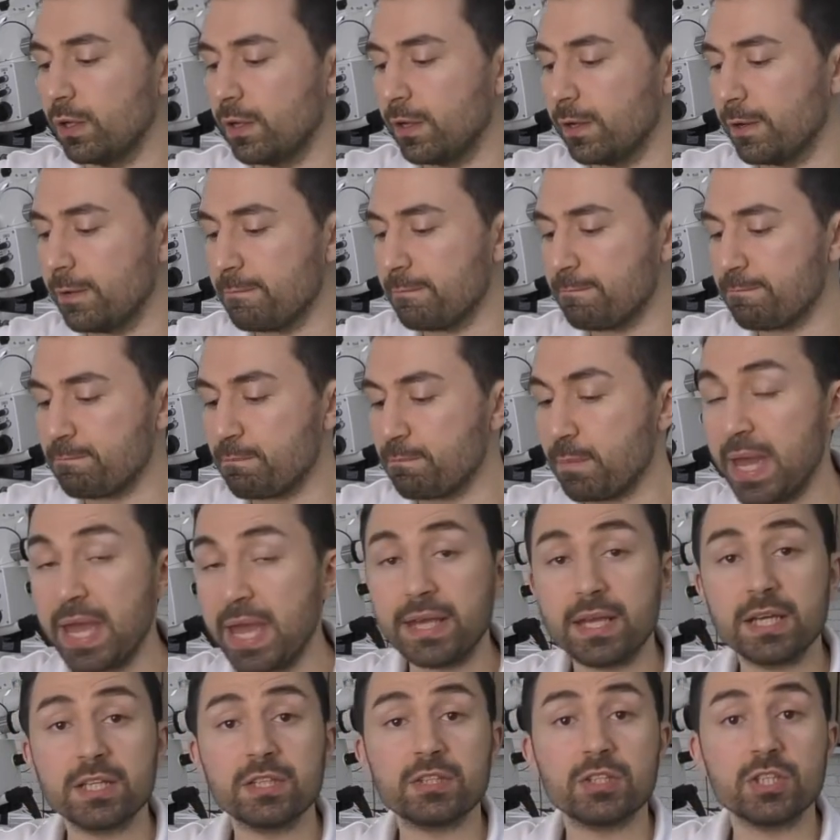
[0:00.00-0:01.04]

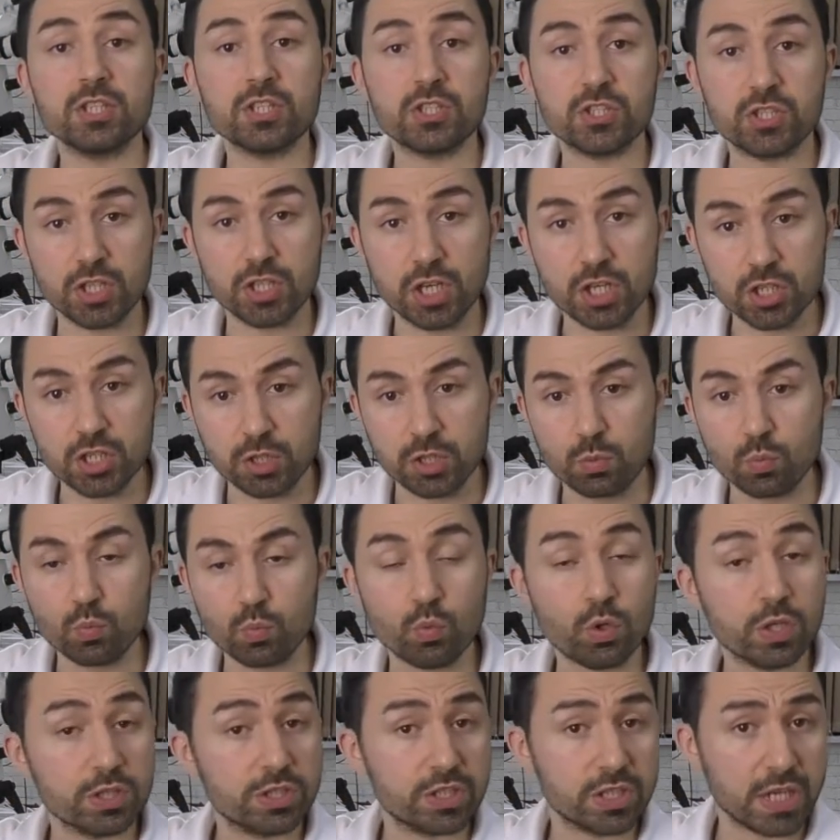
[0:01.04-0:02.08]
make a decision
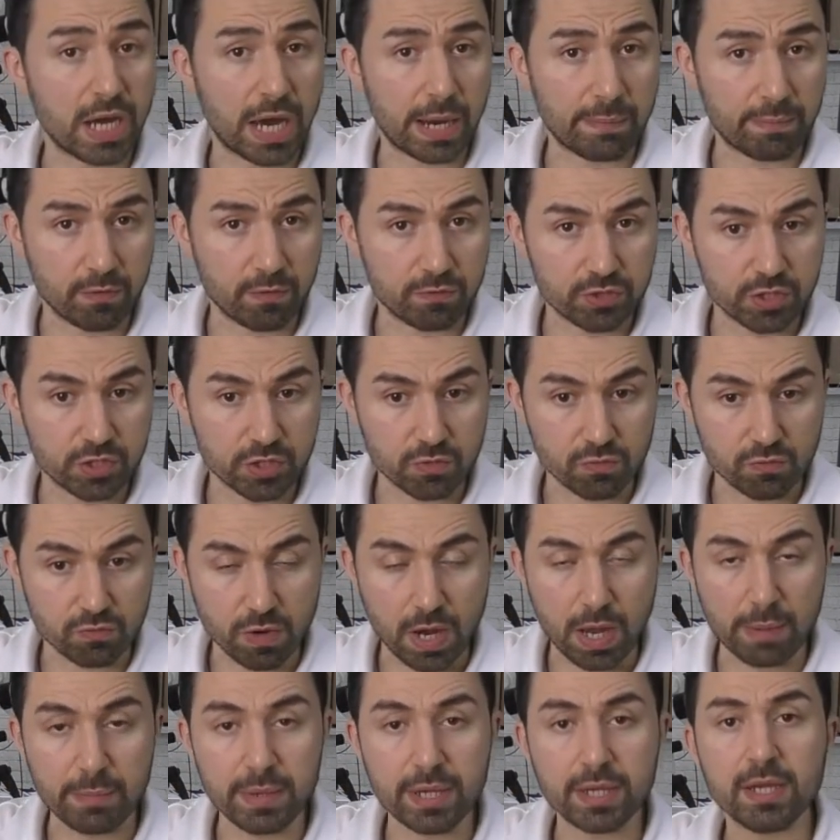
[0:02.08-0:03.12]
what type of
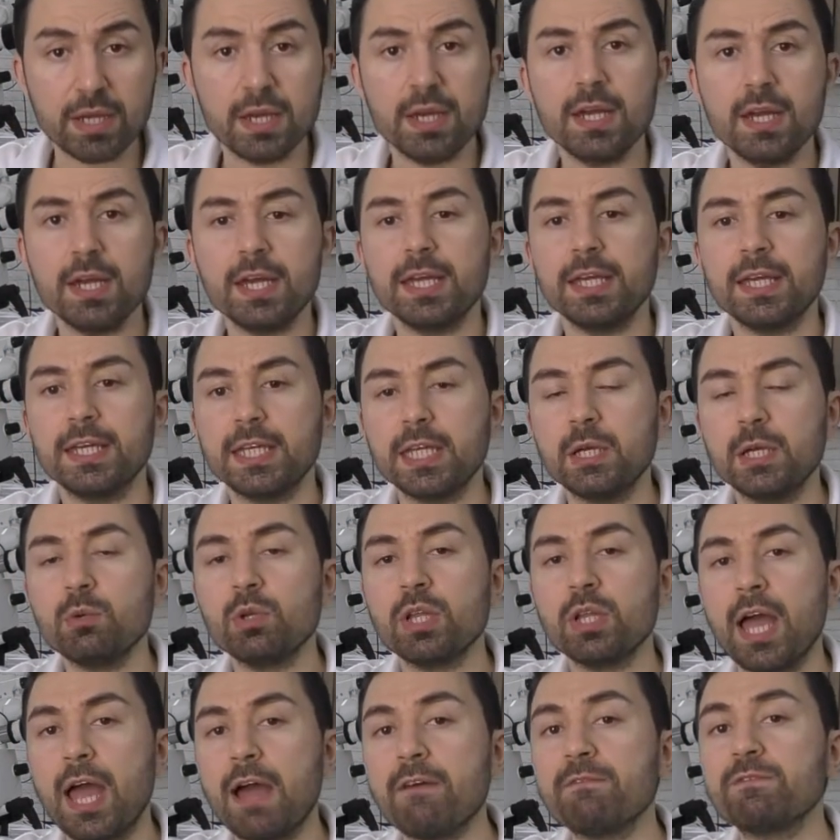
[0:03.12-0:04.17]
ceramic he will
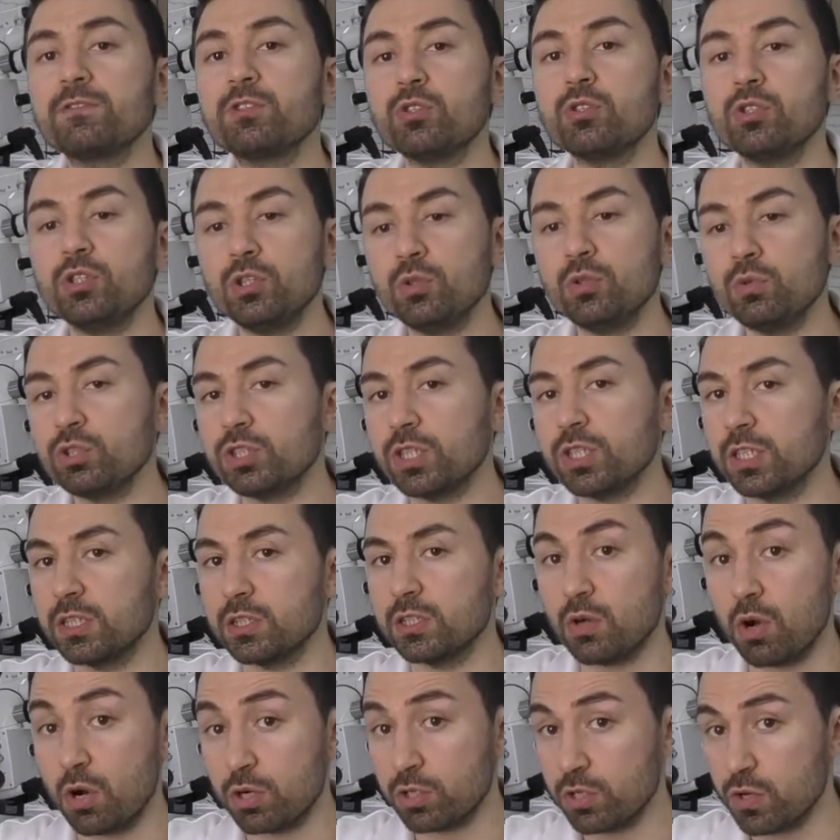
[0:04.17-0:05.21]
have to use in
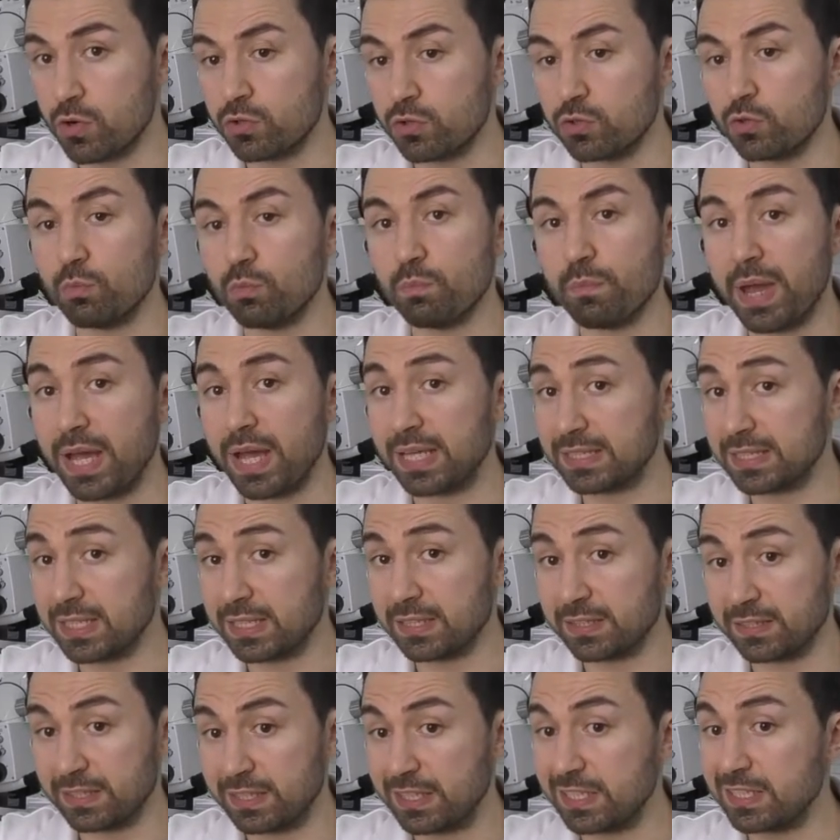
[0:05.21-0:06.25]
order to mask
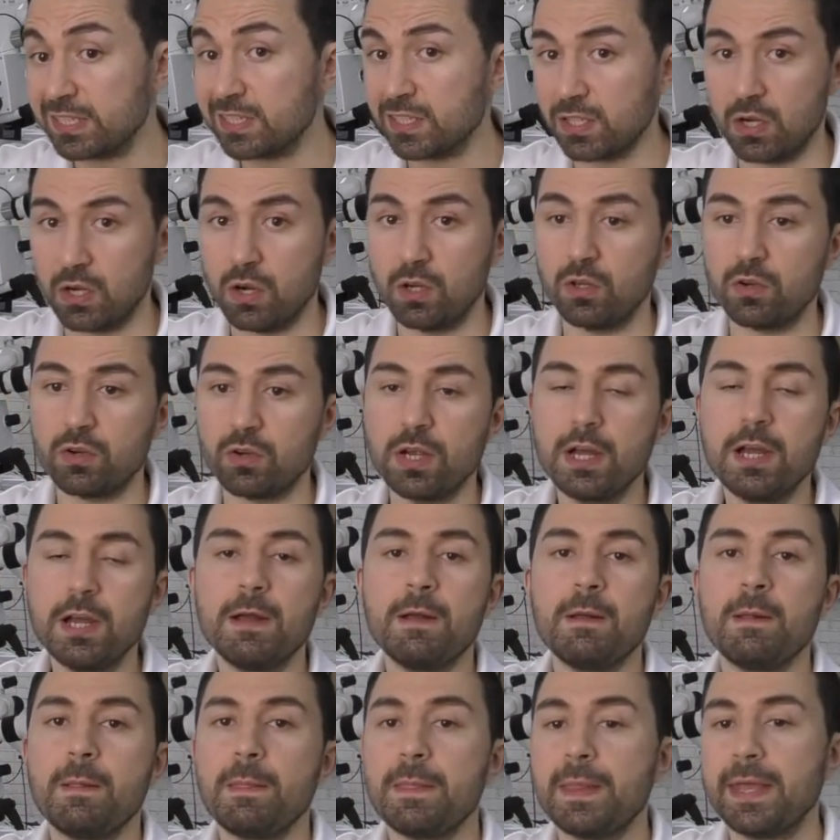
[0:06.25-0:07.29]
this color.
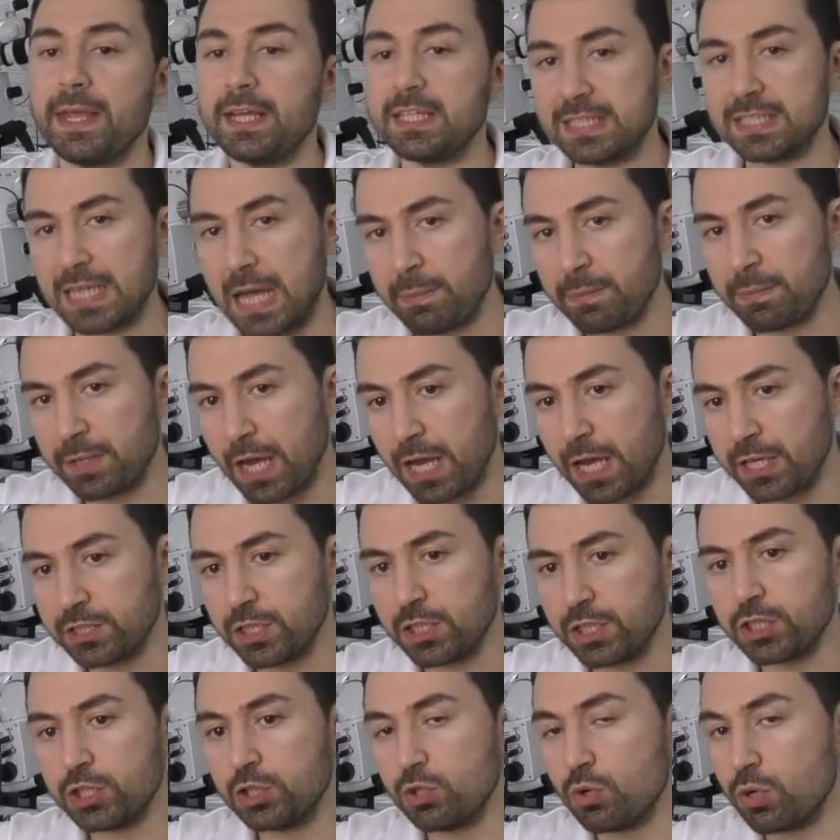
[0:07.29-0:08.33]
In some
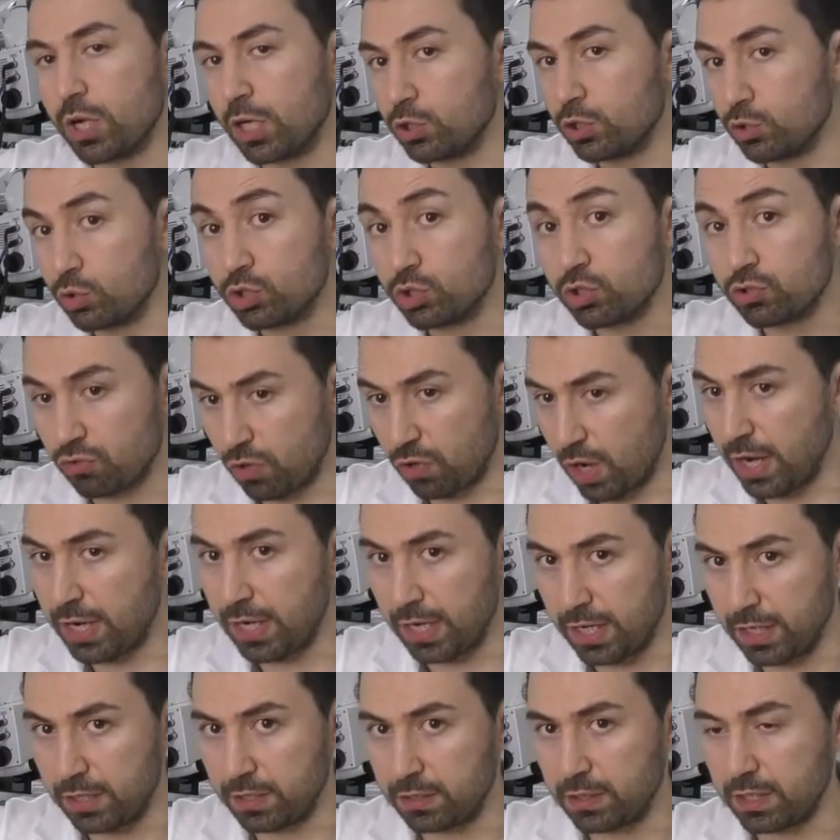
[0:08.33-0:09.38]
cases, you can do
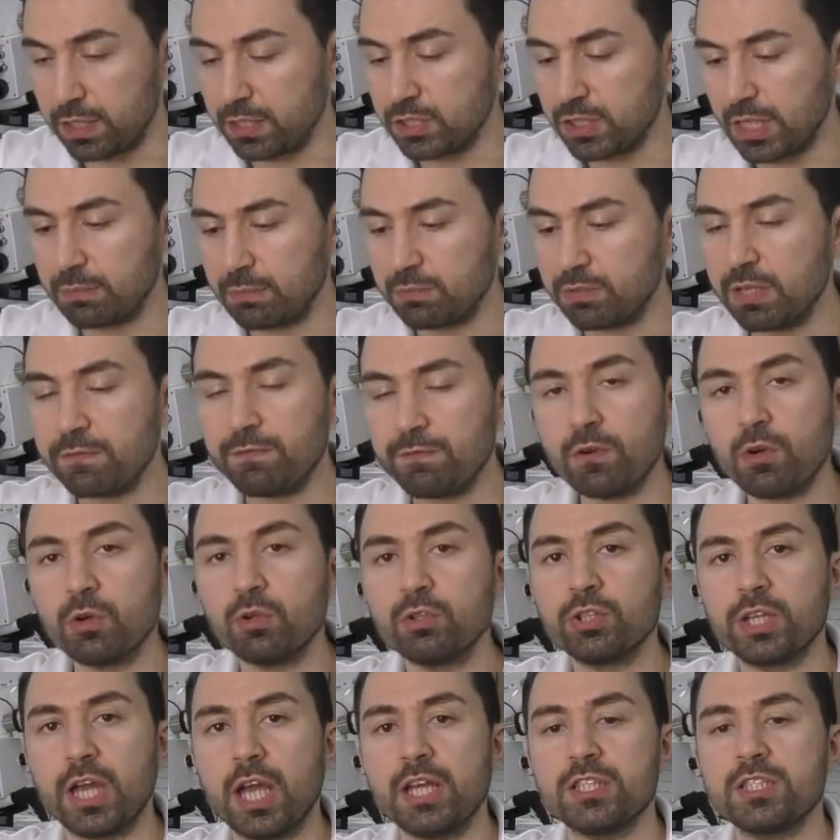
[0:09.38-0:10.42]
try-in. In some
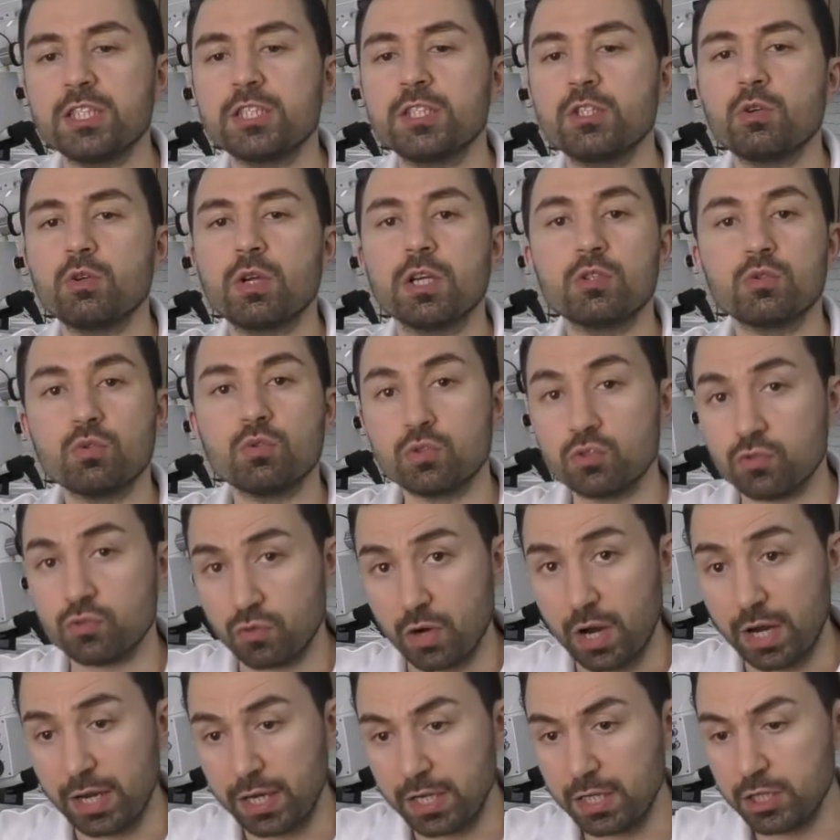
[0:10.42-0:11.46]
difficult cases, you can do
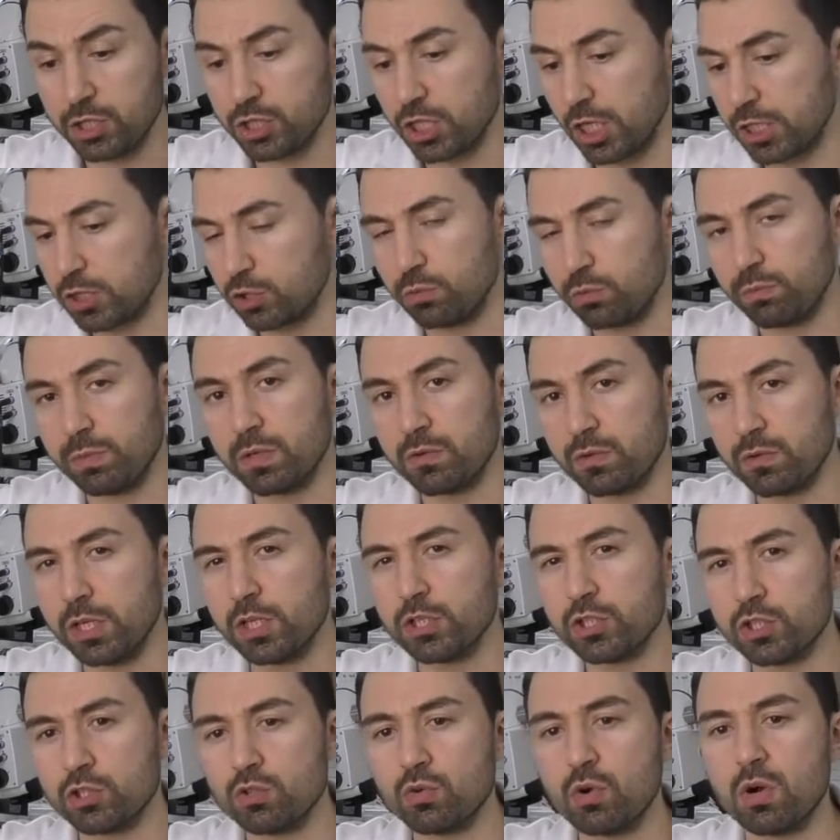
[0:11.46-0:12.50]
try-in just to be really
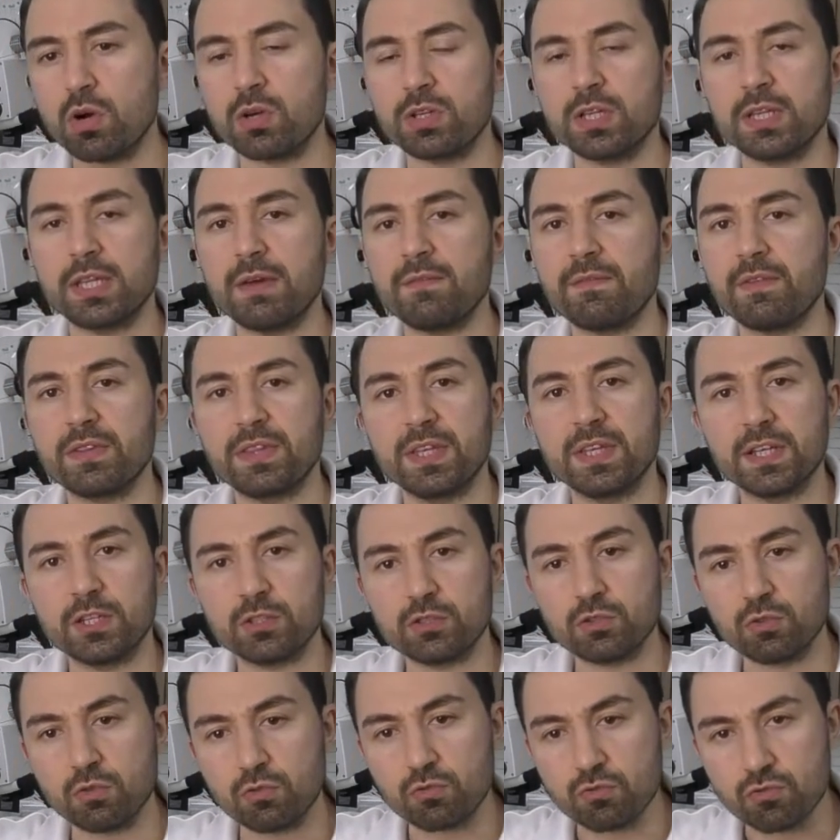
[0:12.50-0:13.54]
sure that everything
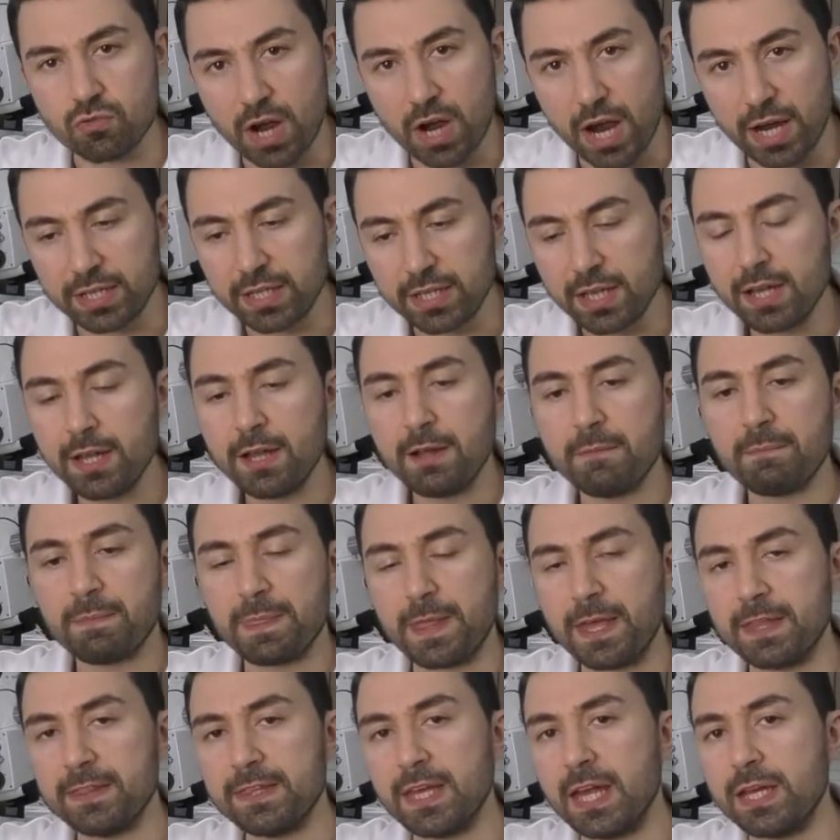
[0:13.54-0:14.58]
is all right,
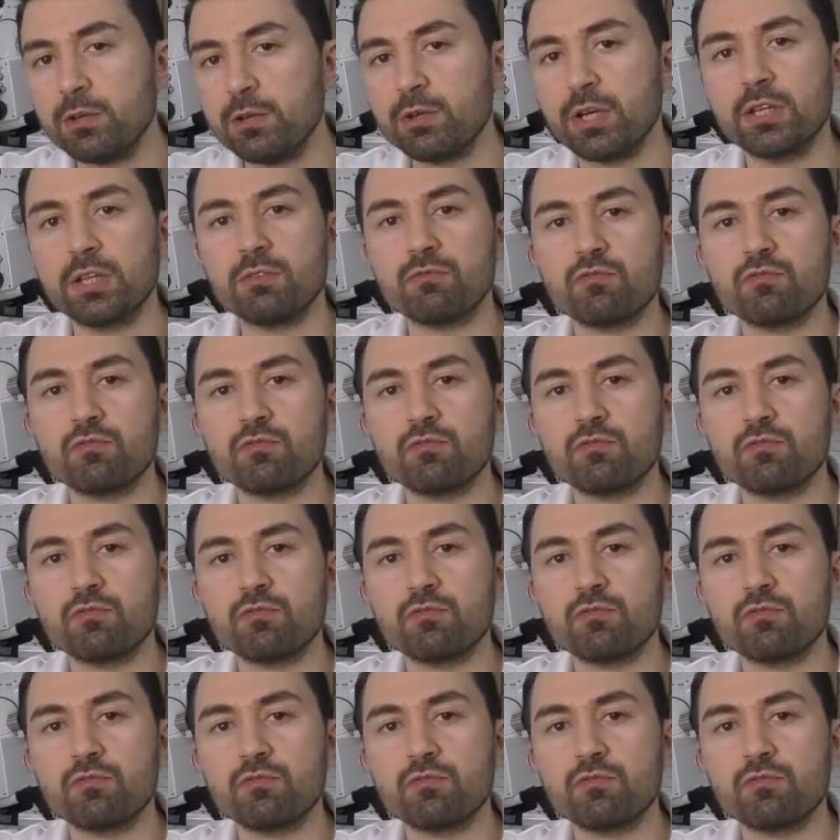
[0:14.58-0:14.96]
and then you can